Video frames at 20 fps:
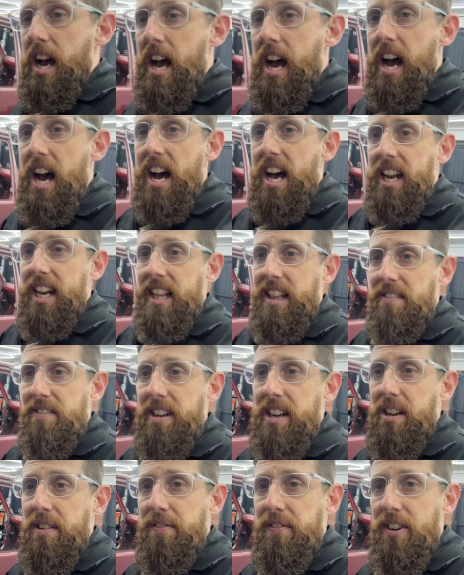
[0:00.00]
a little
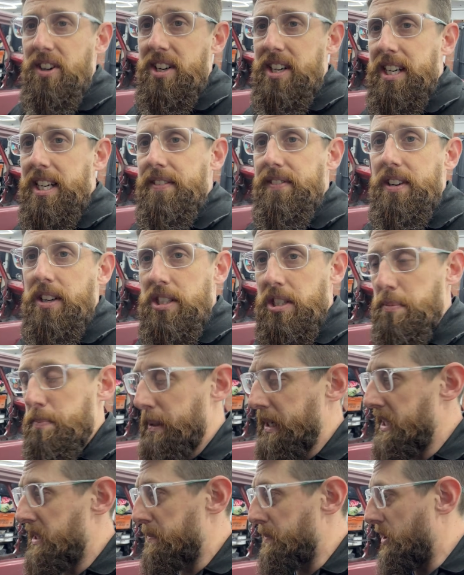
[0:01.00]
Renault 5, go and
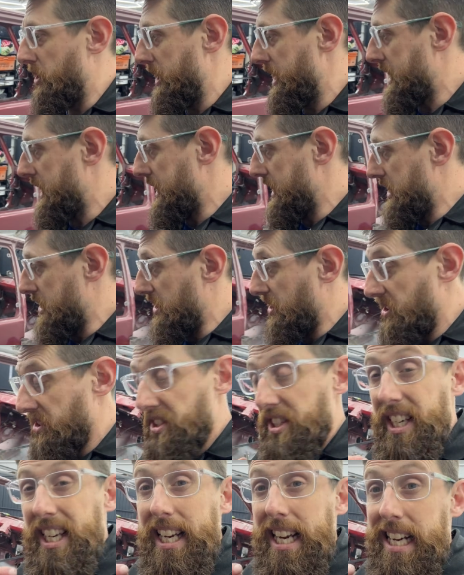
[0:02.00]
speak to Mike, because
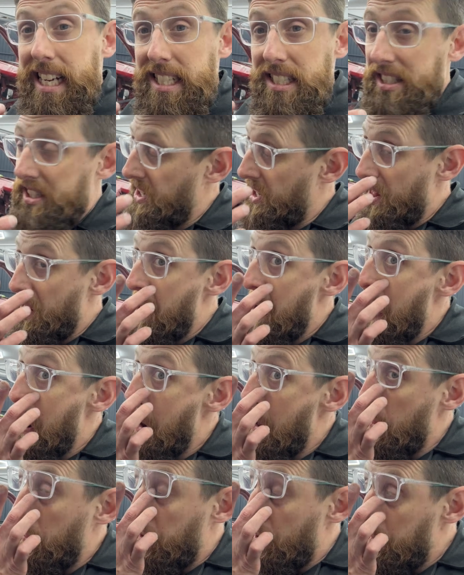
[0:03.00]
he has
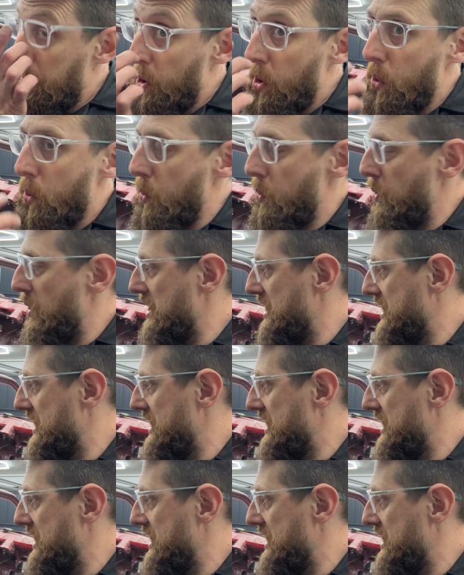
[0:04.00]
them all.